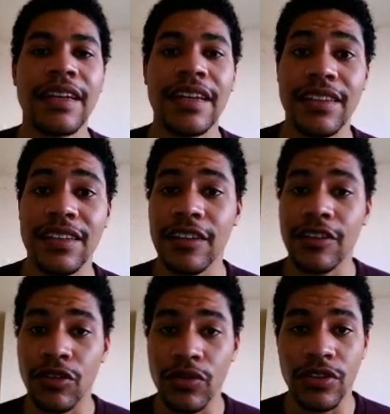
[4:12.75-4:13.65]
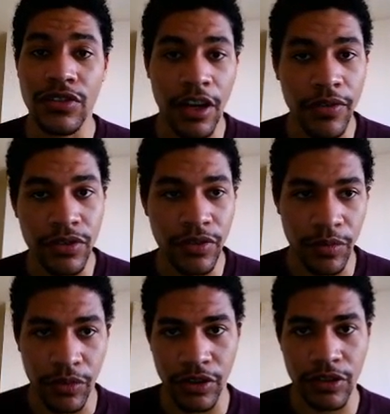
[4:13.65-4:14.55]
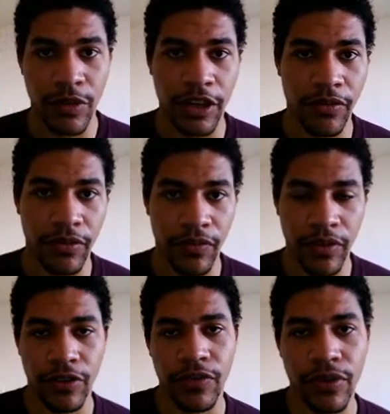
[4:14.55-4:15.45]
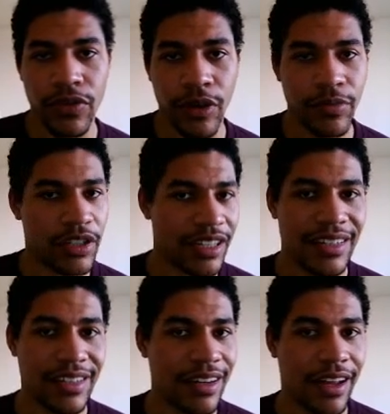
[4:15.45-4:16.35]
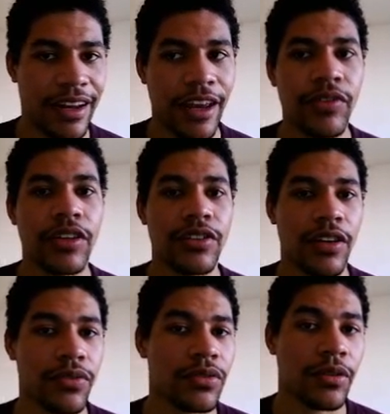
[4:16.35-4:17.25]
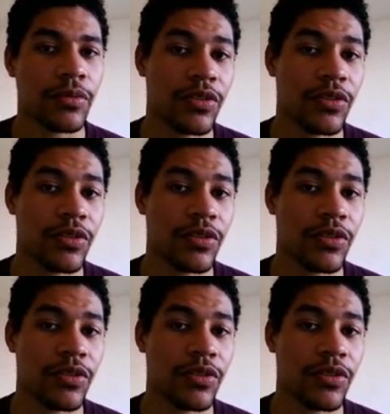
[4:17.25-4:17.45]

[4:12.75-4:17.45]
is it uses JavaScript, whereas my very first website did not have any JavaScript.